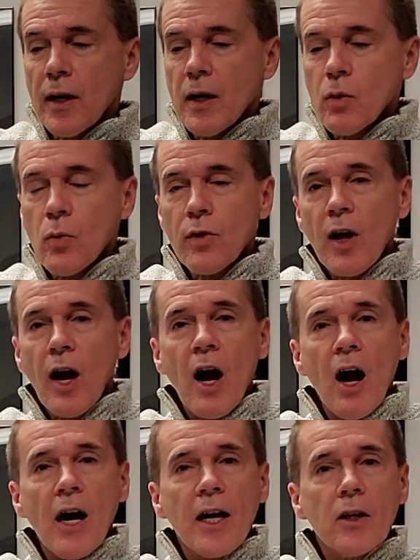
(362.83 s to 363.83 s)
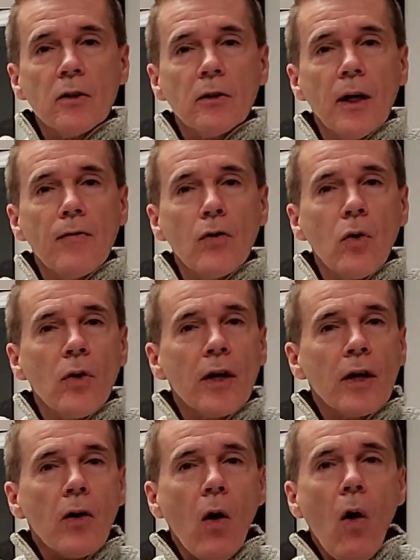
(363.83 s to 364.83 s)
out with a higher level
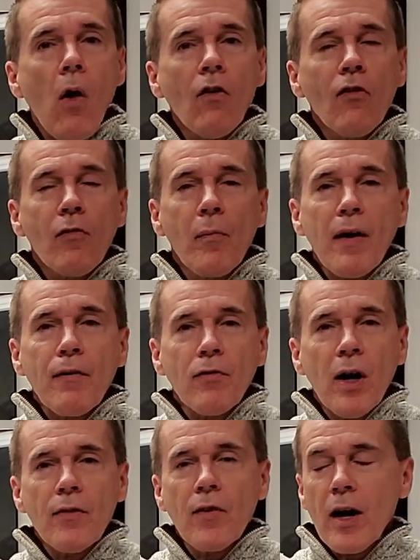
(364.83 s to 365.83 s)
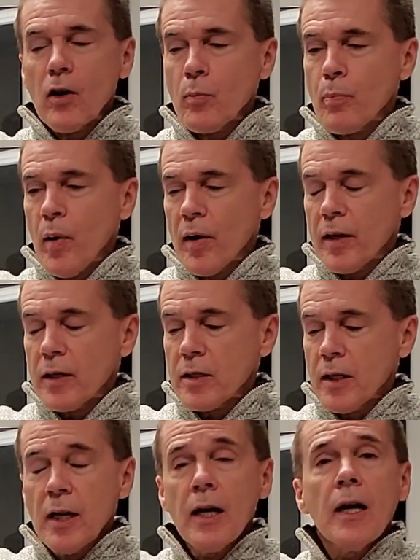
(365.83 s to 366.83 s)
in all of my five gallon buckets.
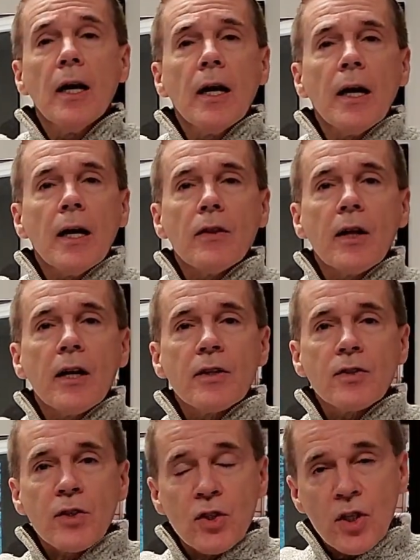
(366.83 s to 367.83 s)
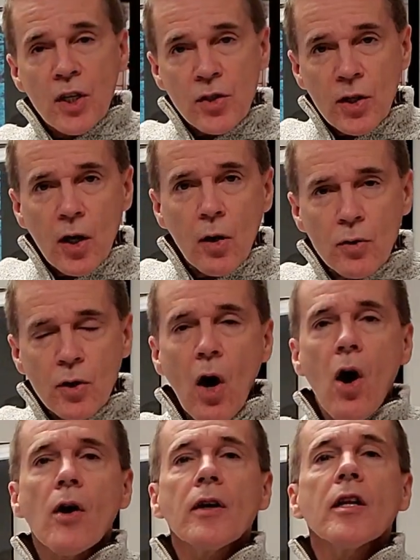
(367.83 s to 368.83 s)
And then as the season goes
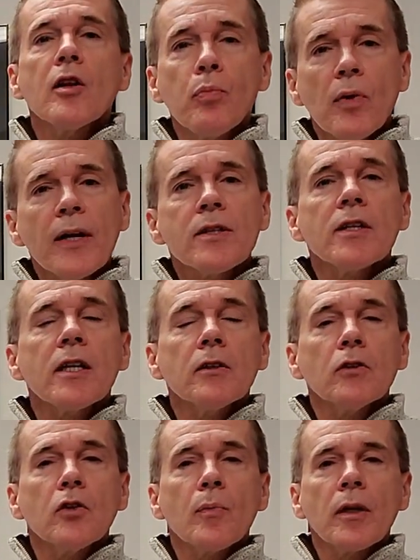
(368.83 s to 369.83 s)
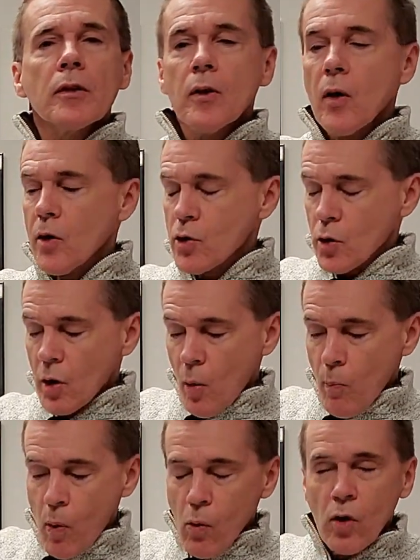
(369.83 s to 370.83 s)
on and the plants get a little bit larger,
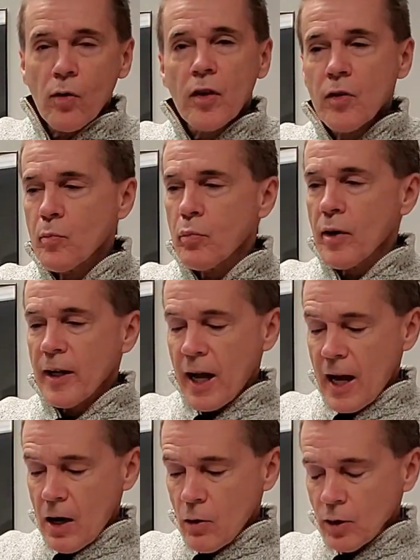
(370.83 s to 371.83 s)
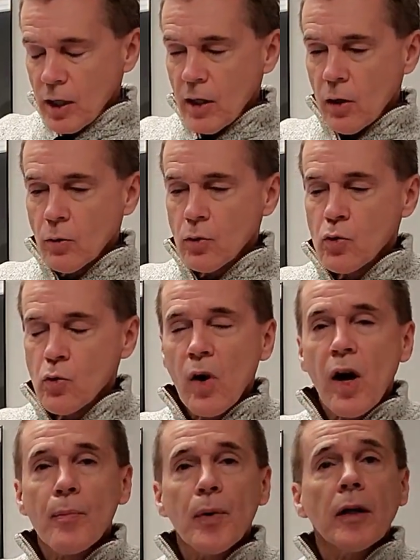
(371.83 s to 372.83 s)
I'll pull the brick out and I'll
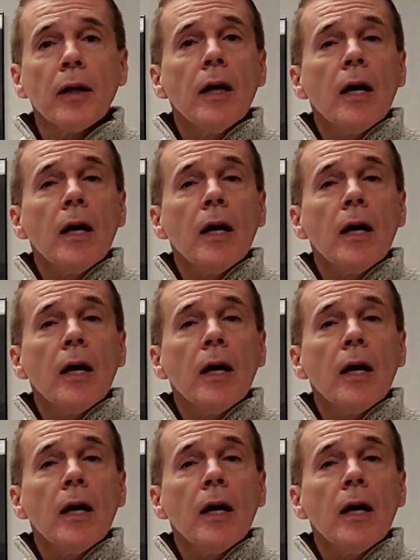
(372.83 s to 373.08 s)
drop it.